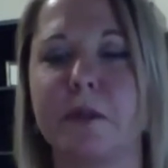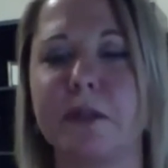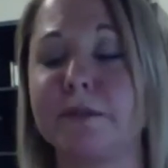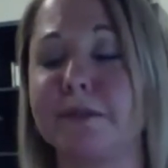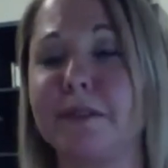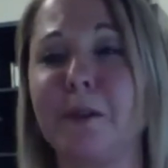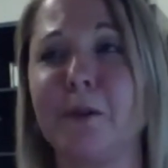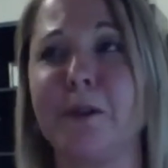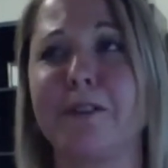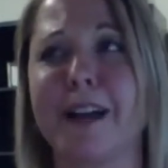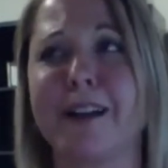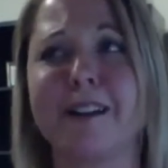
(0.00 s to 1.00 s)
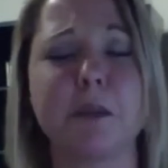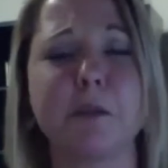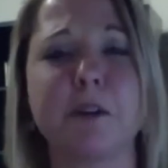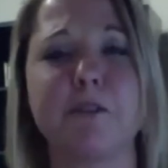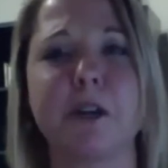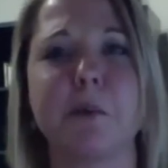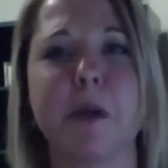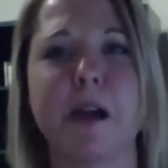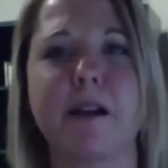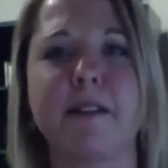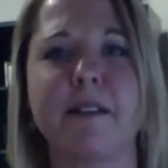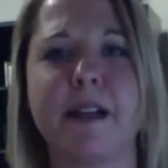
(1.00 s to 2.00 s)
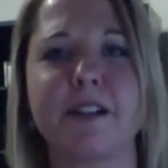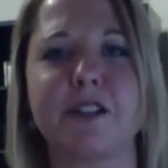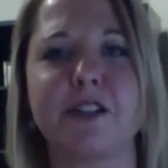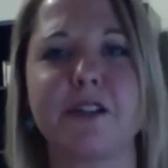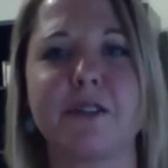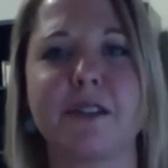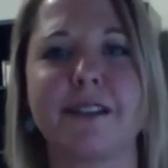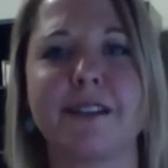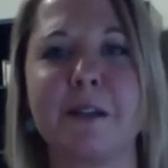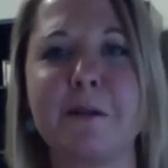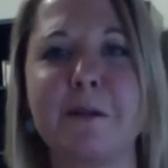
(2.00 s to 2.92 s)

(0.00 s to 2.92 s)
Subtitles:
But we've gotten a little bit of feedback on that too, that